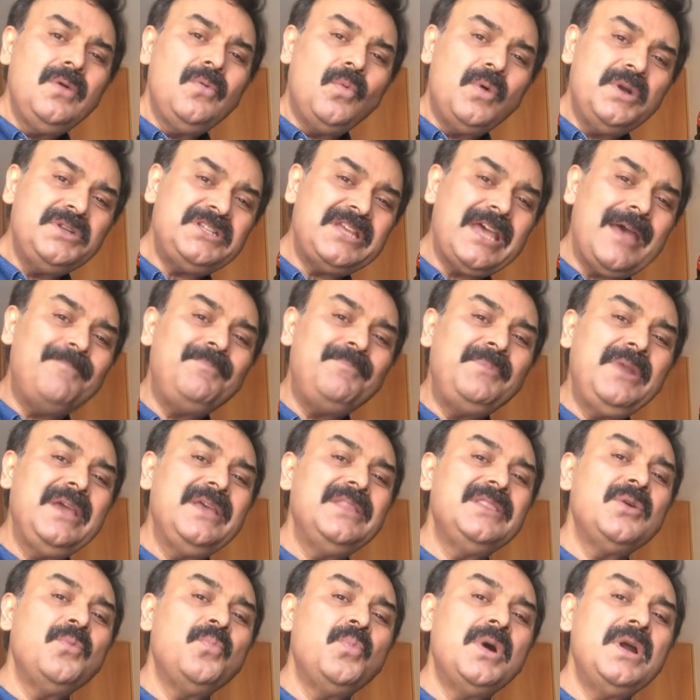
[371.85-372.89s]
what's happening
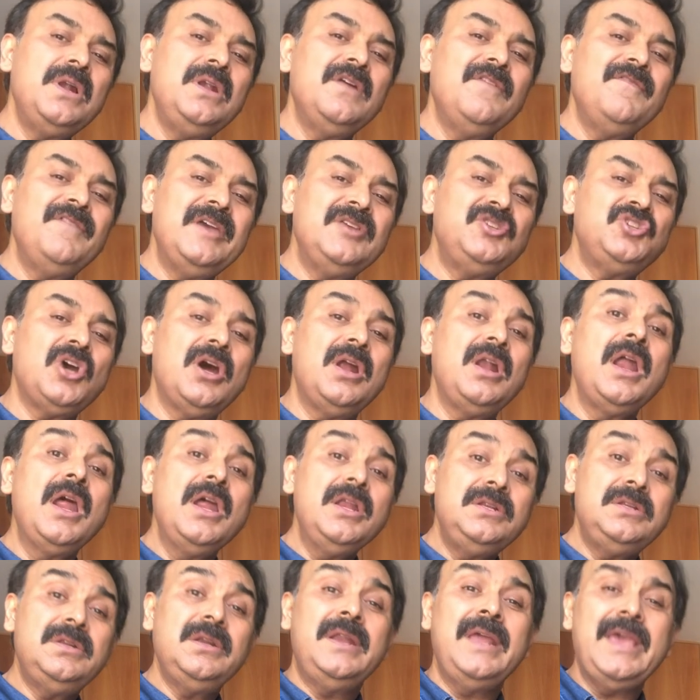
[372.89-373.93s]
in the world of HR
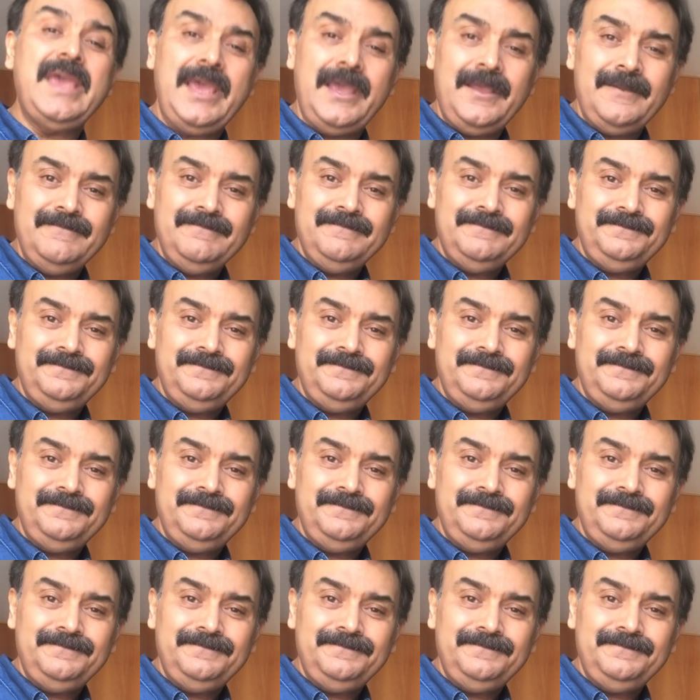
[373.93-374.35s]
today.